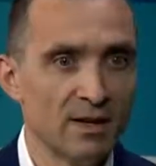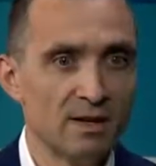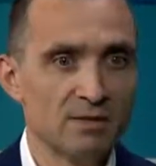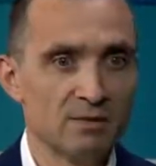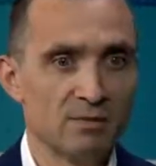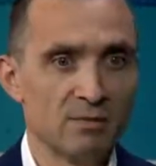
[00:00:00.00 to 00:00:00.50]

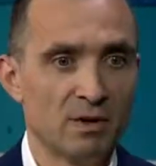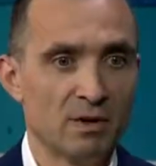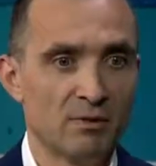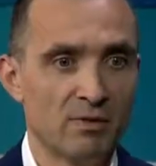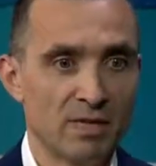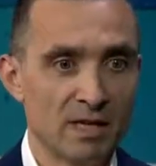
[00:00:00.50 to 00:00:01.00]
So
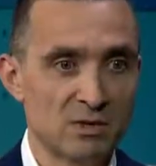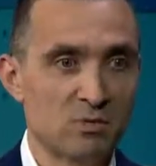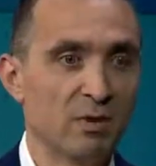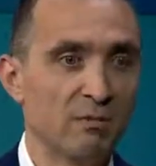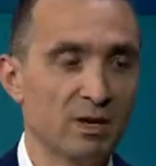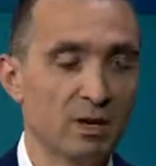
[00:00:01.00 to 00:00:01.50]
uh, that's
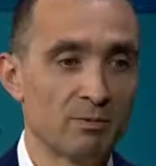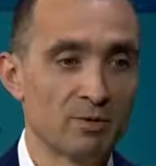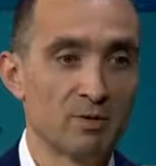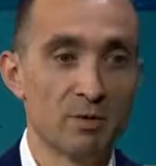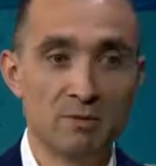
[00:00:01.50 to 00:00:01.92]
one big opportunity.